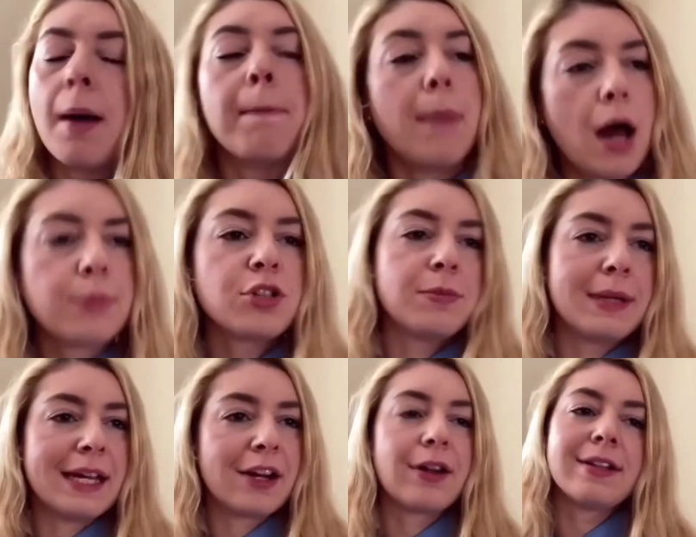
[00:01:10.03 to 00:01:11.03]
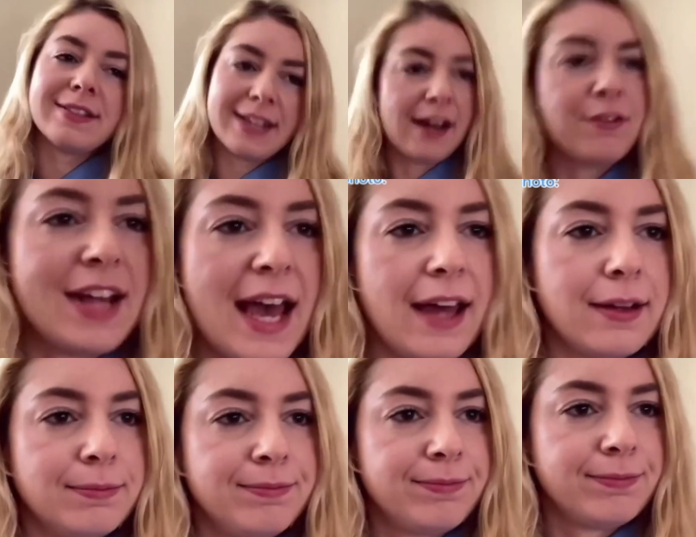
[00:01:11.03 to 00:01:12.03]
Mom should be here instead of dad.
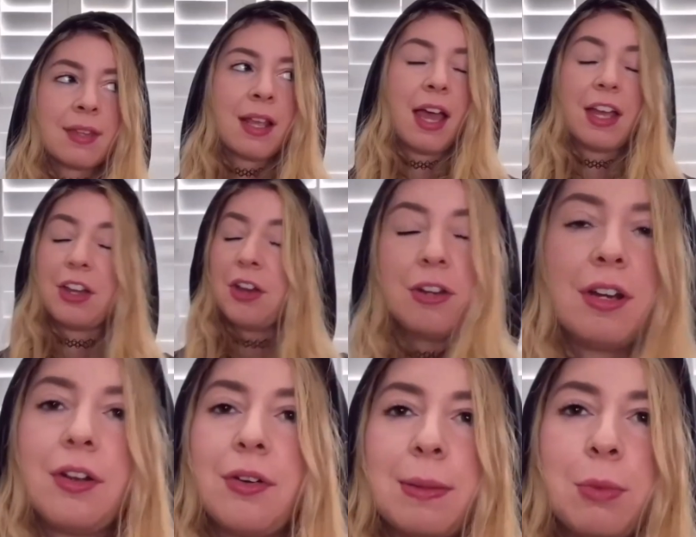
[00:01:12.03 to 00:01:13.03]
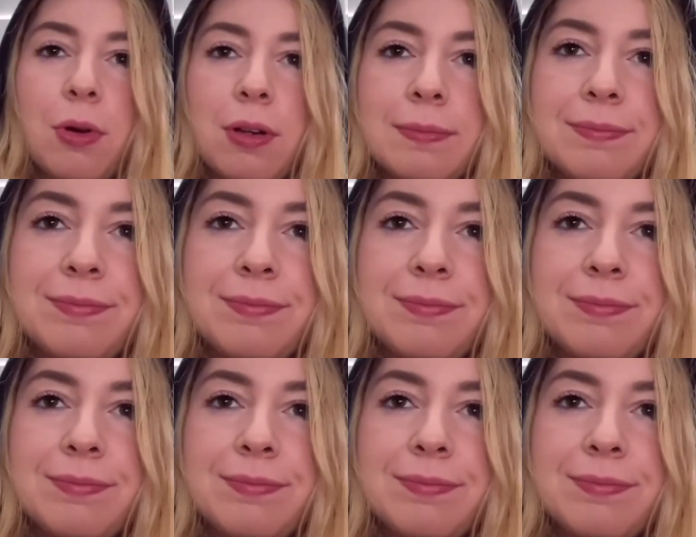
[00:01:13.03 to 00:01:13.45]
I couldn't agree more.